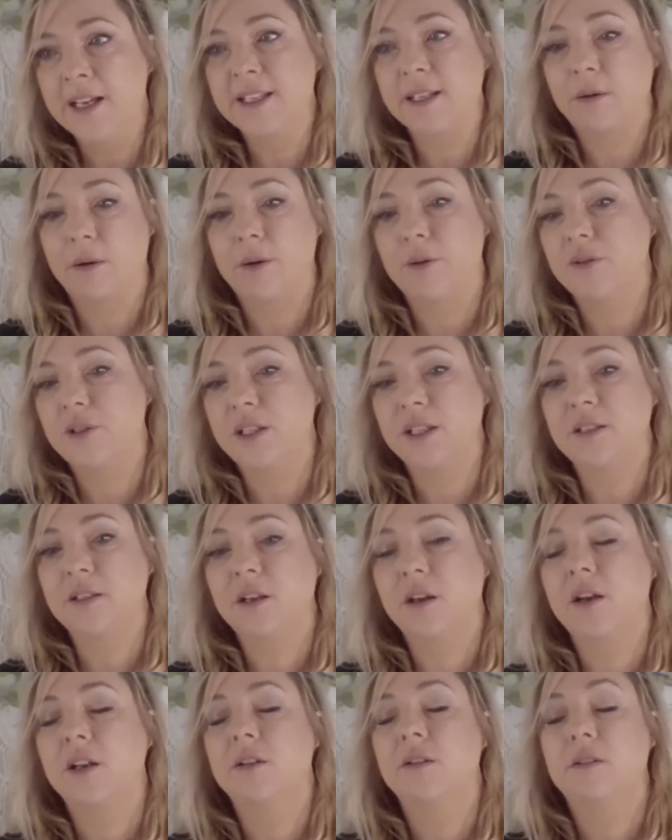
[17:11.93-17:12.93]
So I was
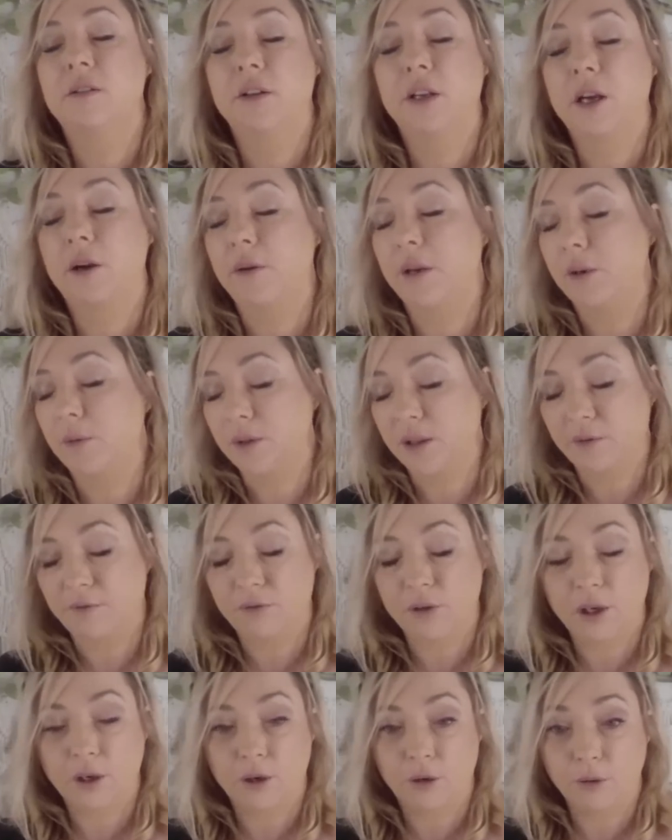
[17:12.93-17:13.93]
just kind of going with the
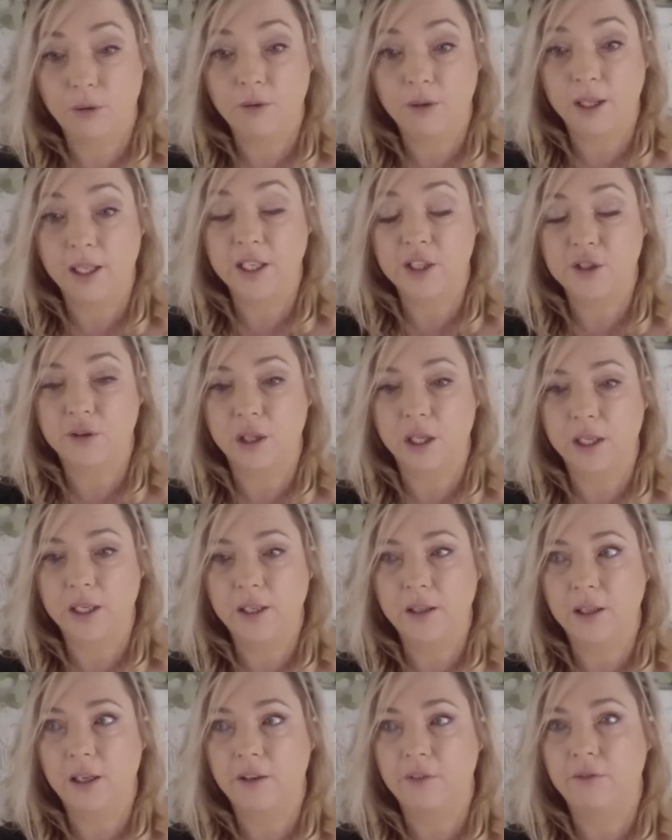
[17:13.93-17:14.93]
flow,
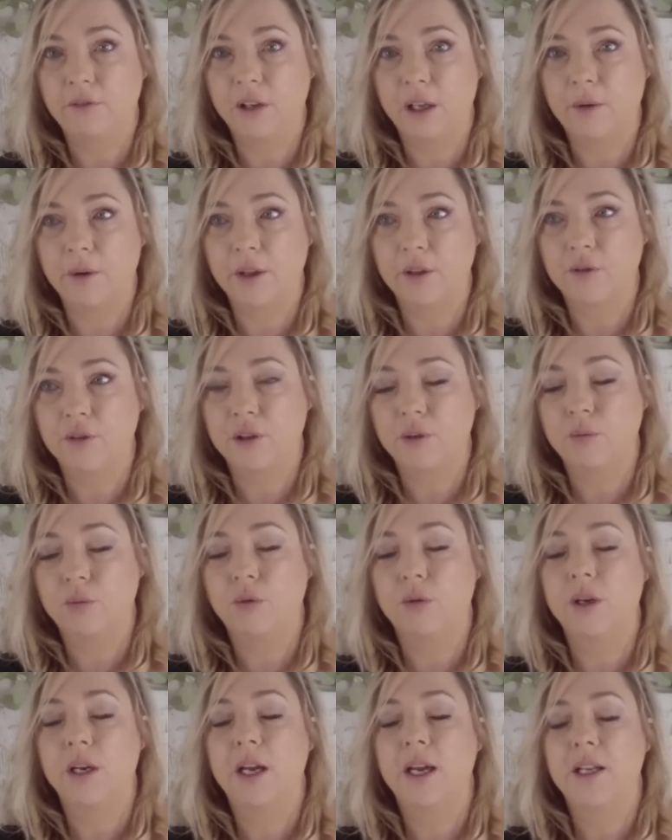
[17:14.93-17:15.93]
literally like flowing through the
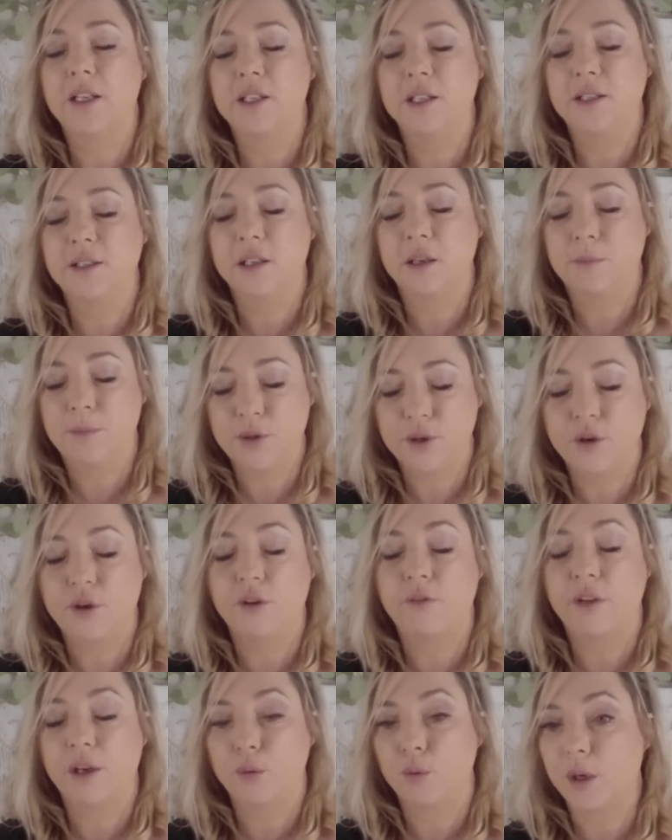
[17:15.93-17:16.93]
water and just
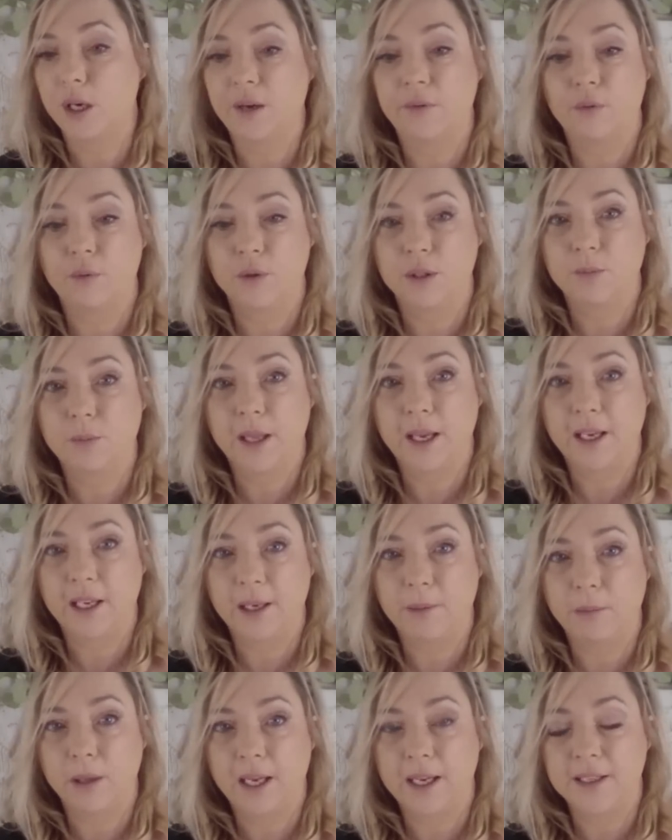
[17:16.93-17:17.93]
observing whatever was
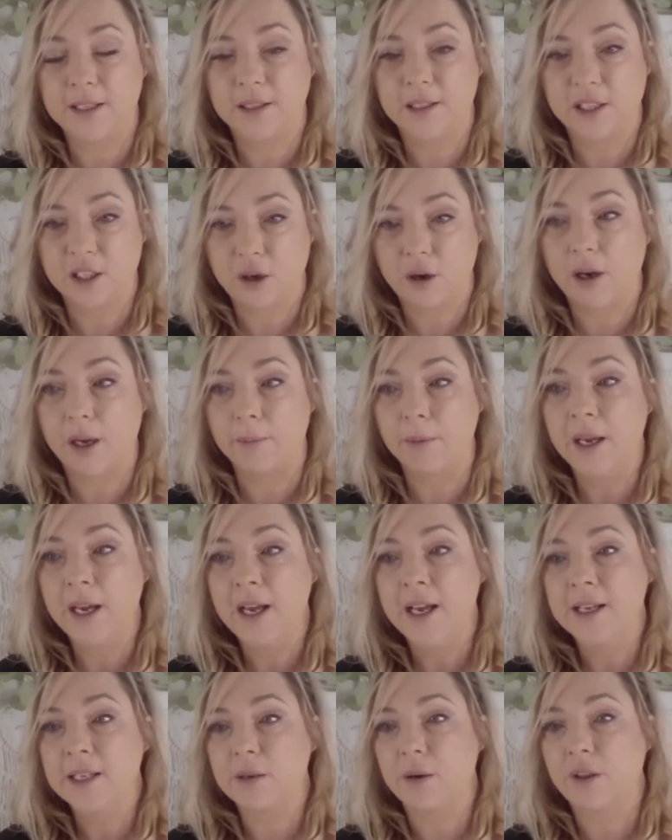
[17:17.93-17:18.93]
taking place at the time.
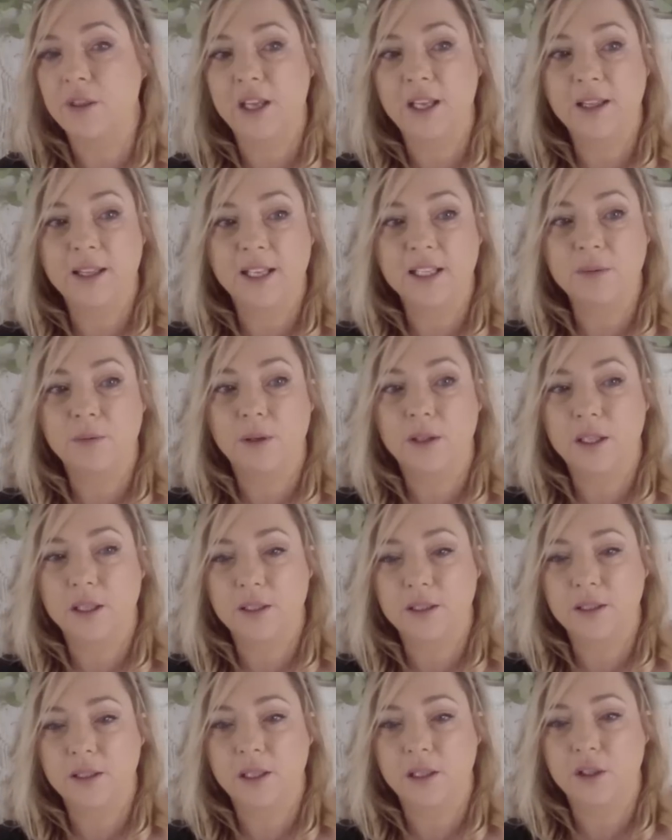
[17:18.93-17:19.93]
So I think that's what
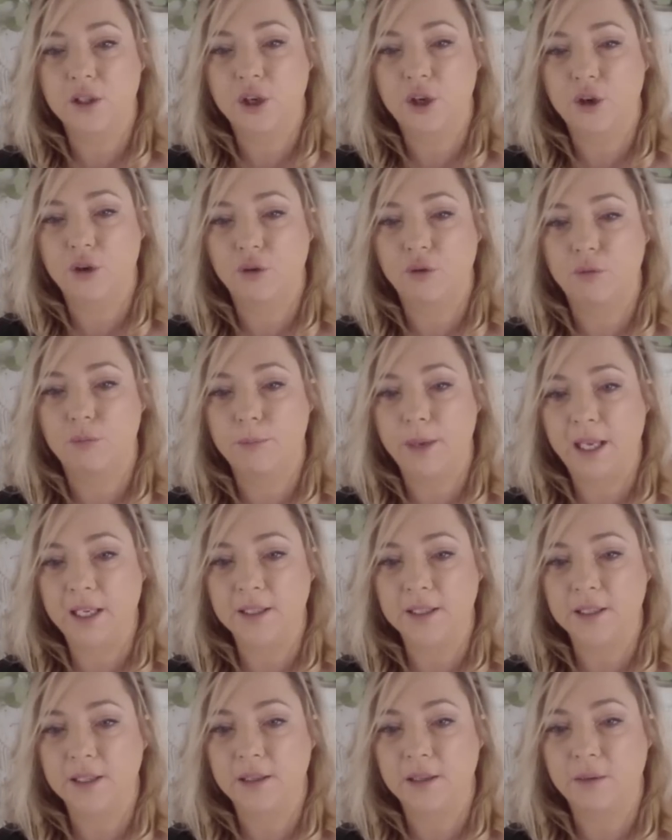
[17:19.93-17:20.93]
the turtle
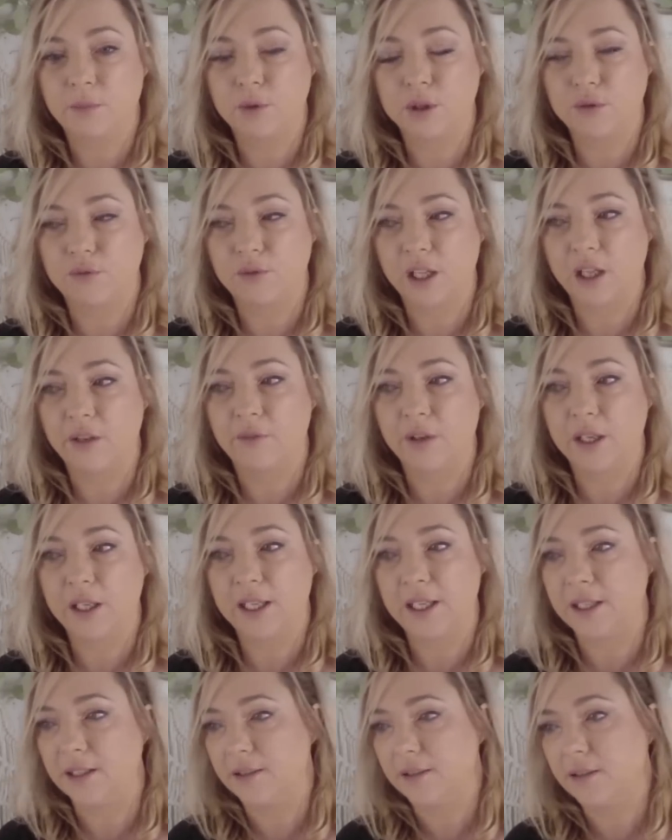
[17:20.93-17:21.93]
meant was
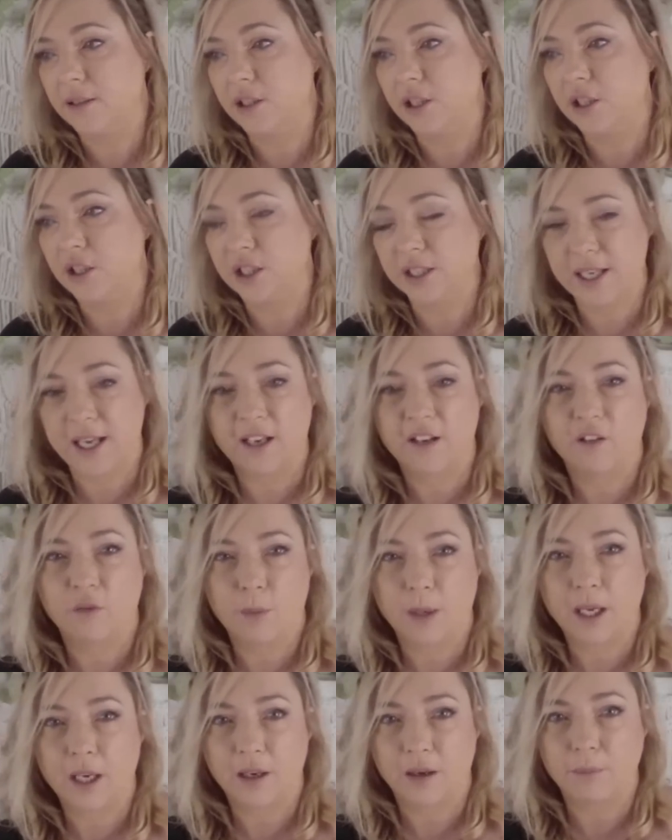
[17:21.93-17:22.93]
relevant in, you just had
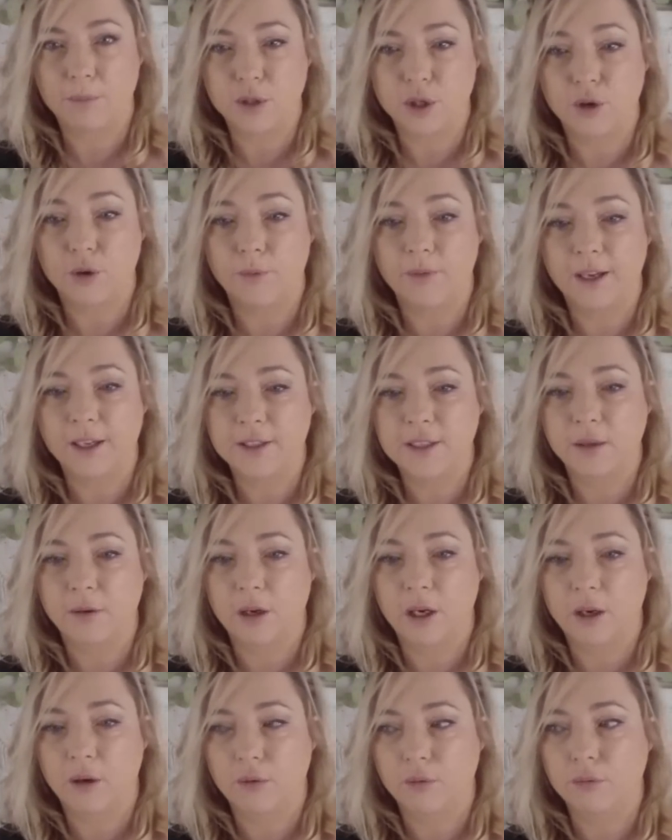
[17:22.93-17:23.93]
to be an observer. So
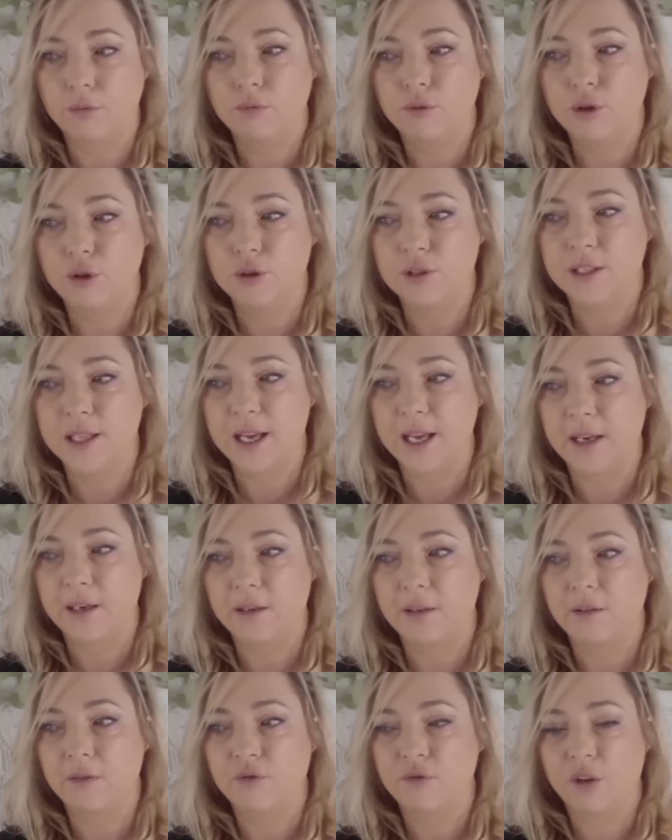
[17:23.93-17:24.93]
I'll use
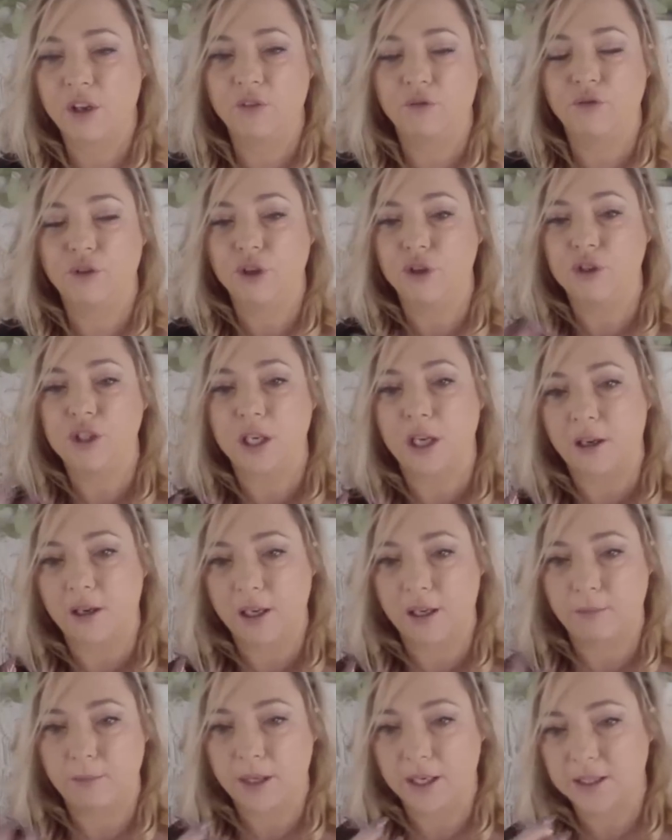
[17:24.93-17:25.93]
that in future
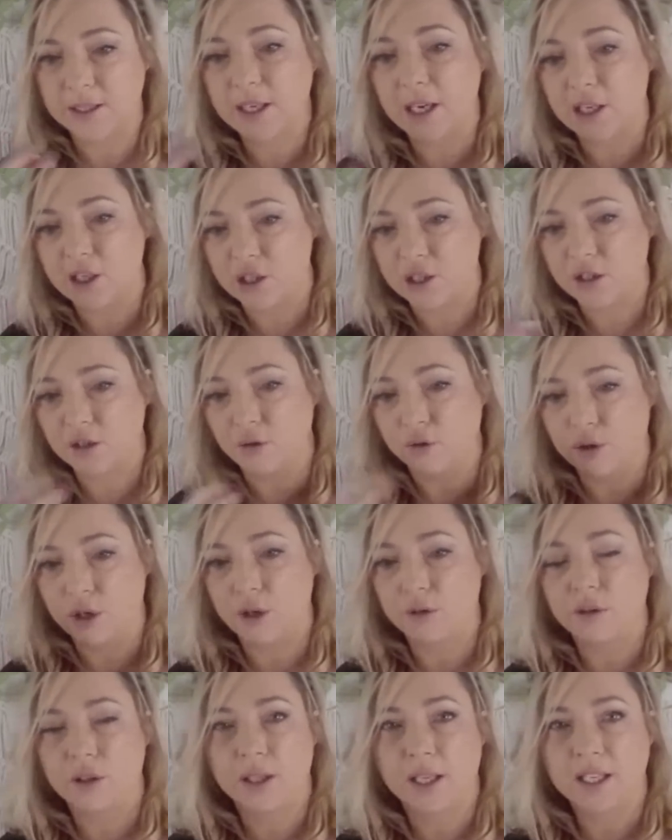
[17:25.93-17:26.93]
in meditations. I'll
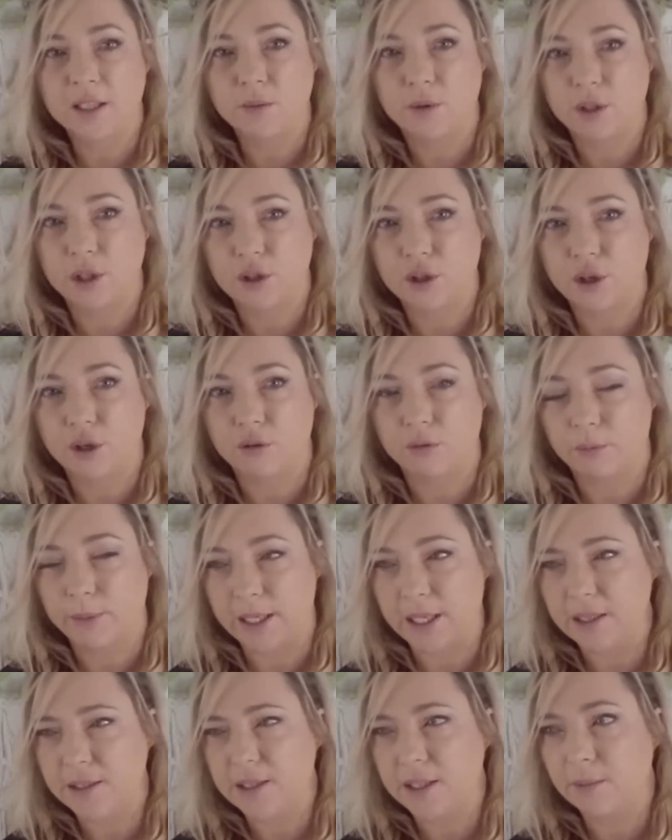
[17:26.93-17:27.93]
know that that's what the turtle
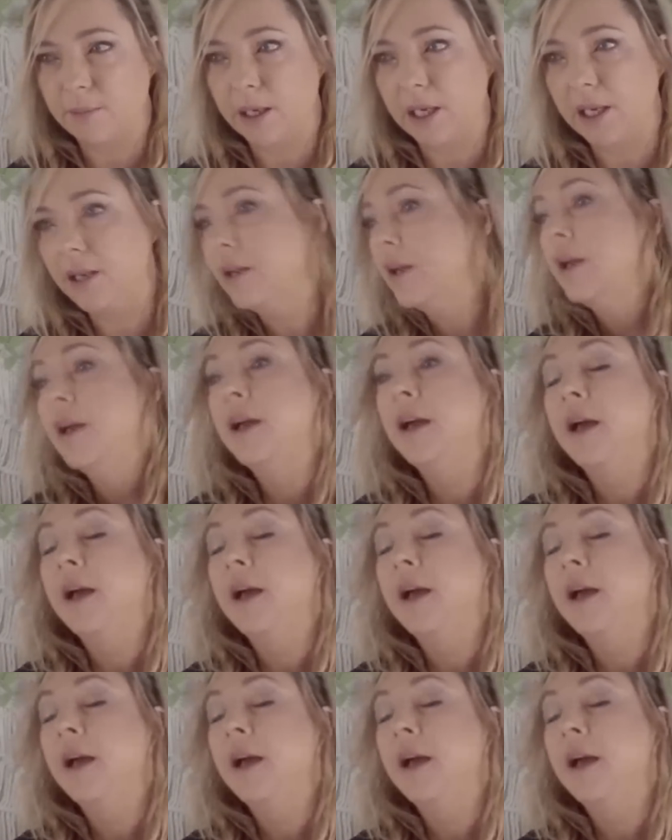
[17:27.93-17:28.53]
means to me.